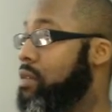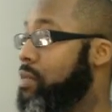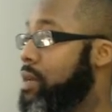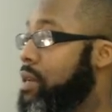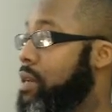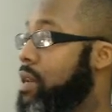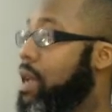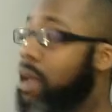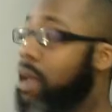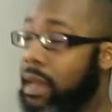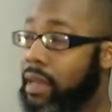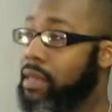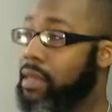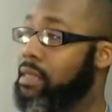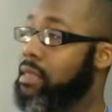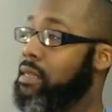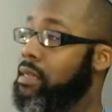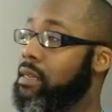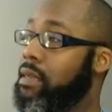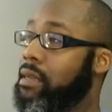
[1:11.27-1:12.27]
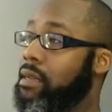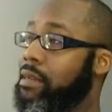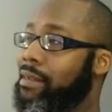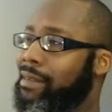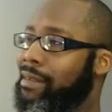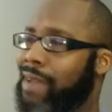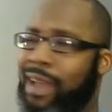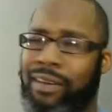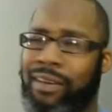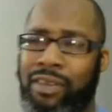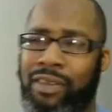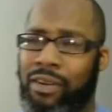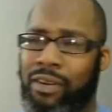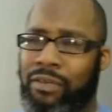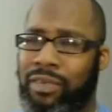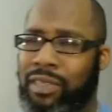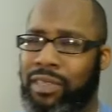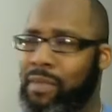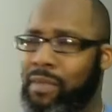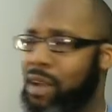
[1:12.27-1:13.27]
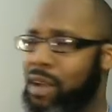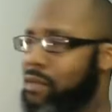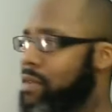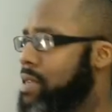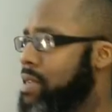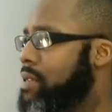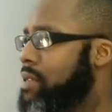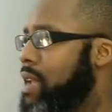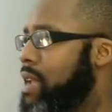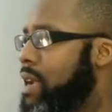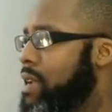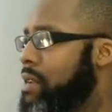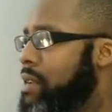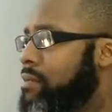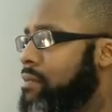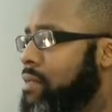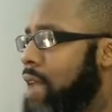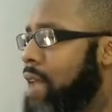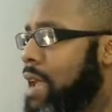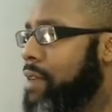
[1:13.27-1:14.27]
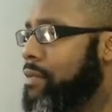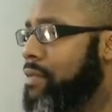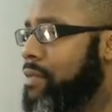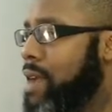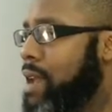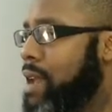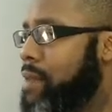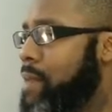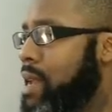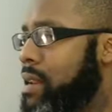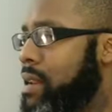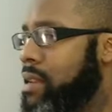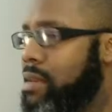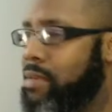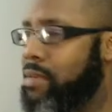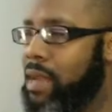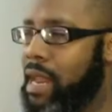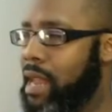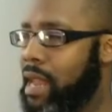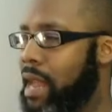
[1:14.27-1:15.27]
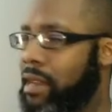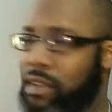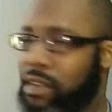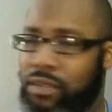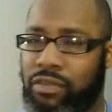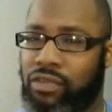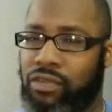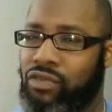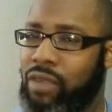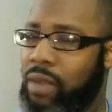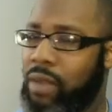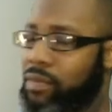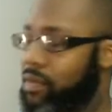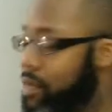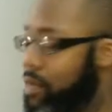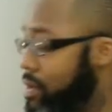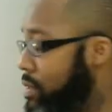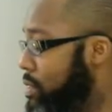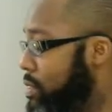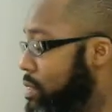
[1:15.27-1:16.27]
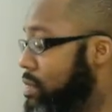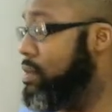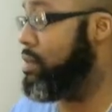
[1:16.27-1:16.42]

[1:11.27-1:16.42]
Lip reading: because I don't know, for some odd reason I can find a melody, but I like to do the drums first.